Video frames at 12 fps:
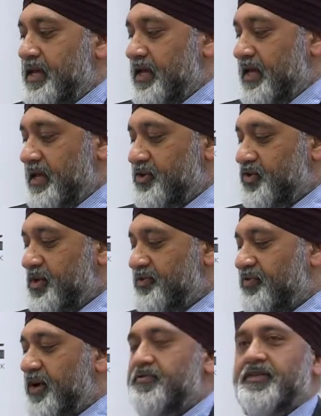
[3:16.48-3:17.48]
and
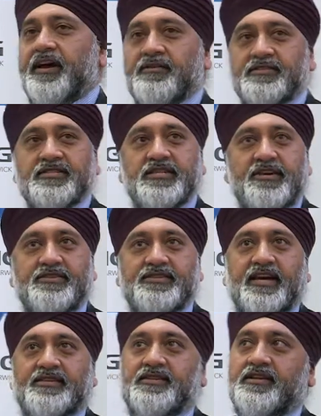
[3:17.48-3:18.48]
25,000 serious
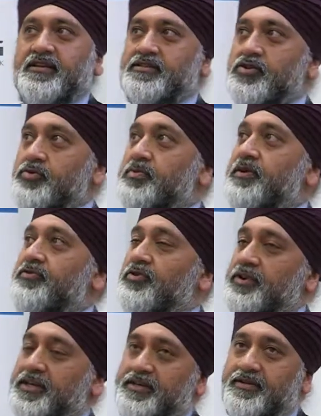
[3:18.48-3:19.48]
accidents could be
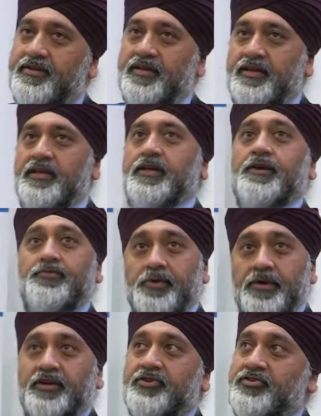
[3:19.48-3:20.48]
avoided if we
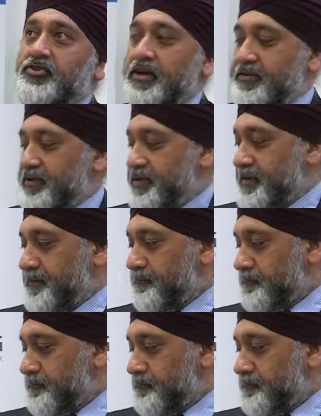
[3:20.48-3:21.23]
could control everything,